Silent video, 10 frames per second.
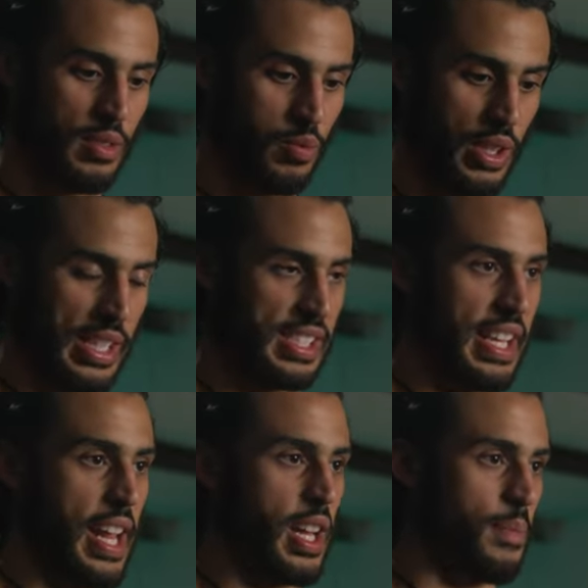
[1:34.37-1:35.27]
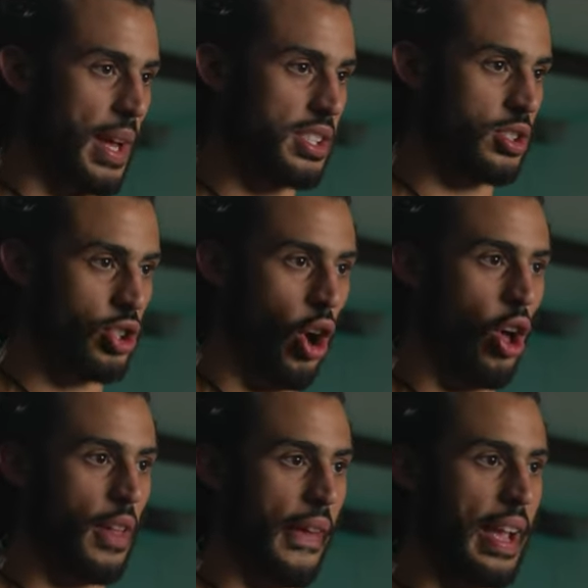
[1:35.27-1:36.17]
really stand up nice and
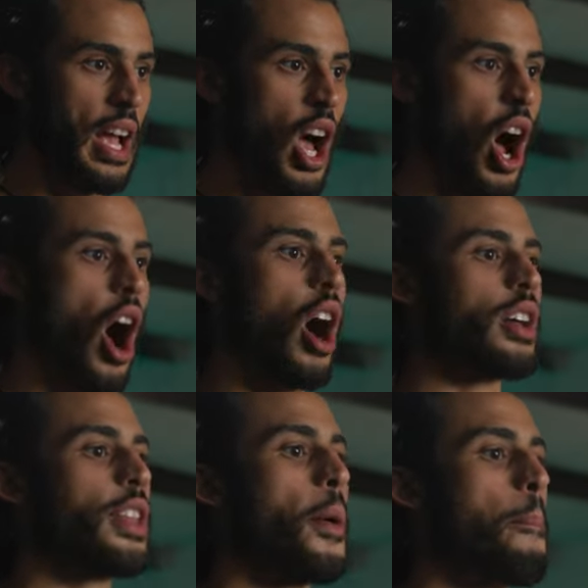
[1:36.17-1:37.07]
tall and they hug their